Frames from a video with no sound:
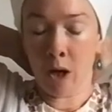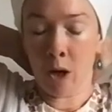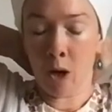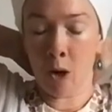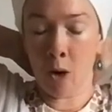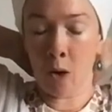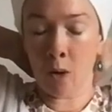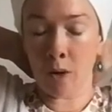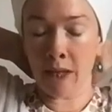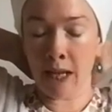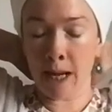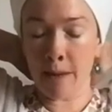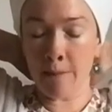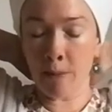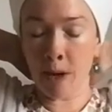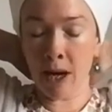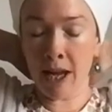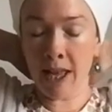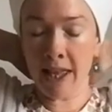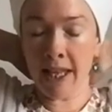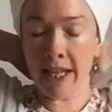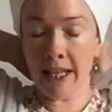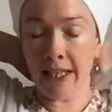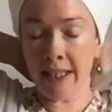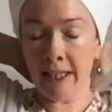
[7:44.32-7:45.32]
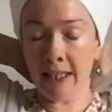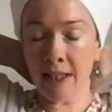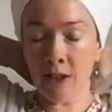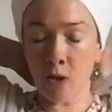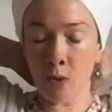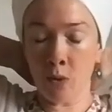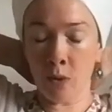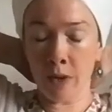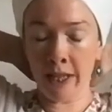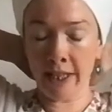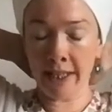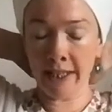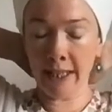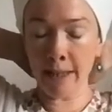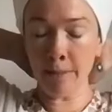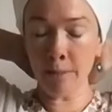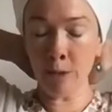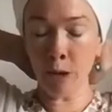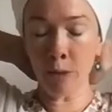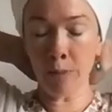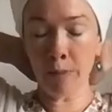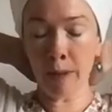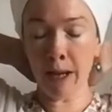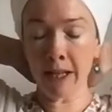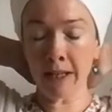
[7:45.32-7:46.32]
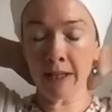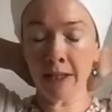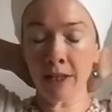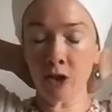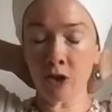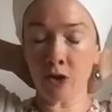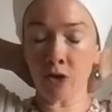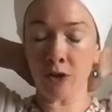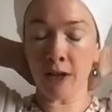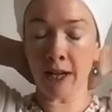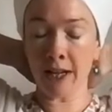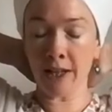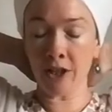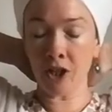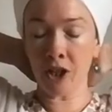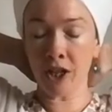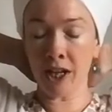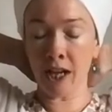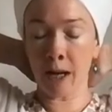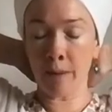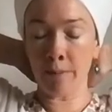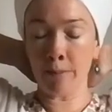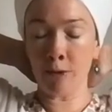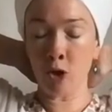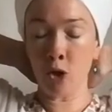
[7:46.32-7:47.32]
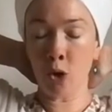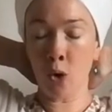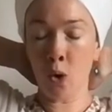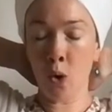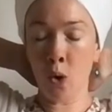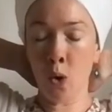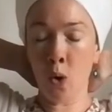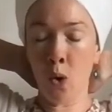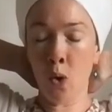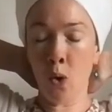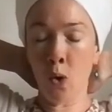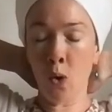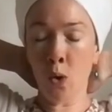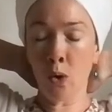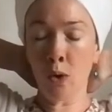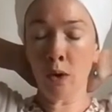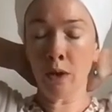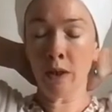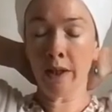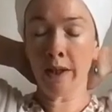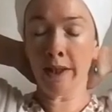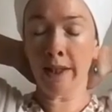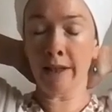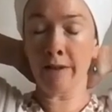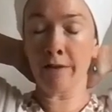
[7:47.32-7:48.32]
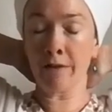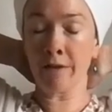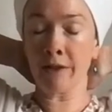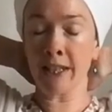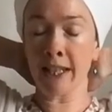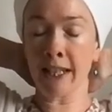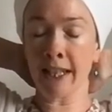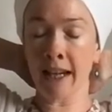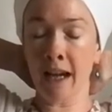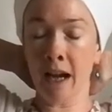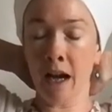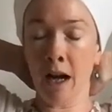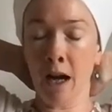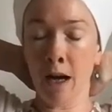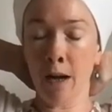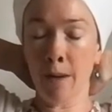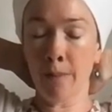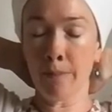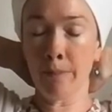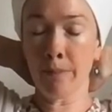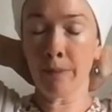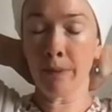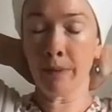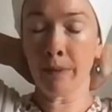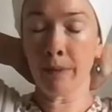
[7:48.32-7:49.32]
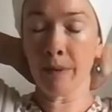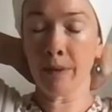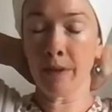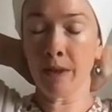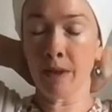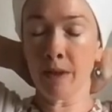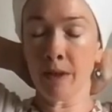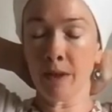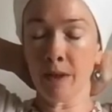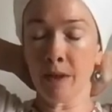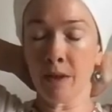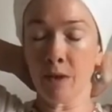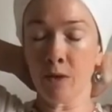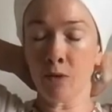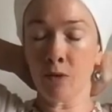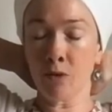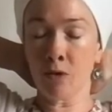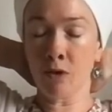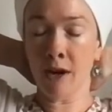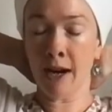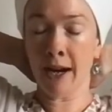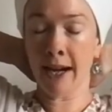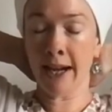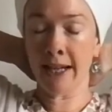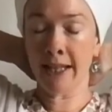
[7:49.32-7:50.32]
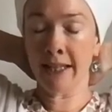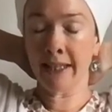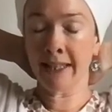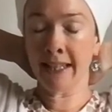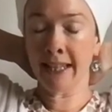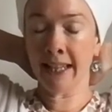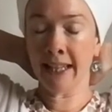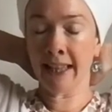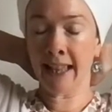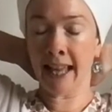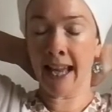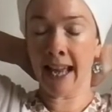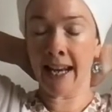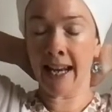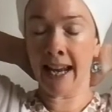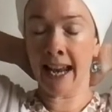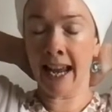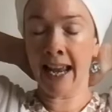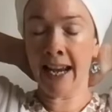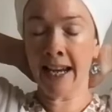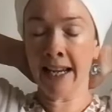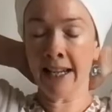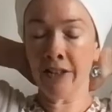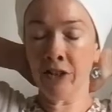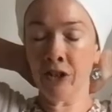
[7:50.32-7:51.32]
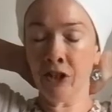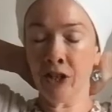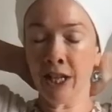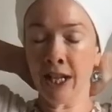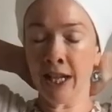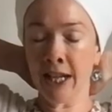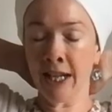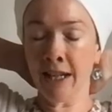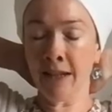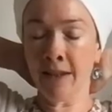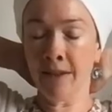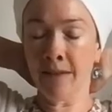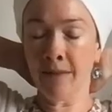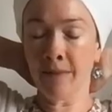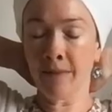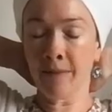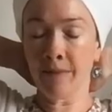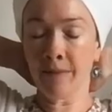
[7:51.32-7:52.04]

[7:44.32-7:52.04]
Hold that breath in, squeezing Mulban, stretching up tall, lifting up, raising that energy.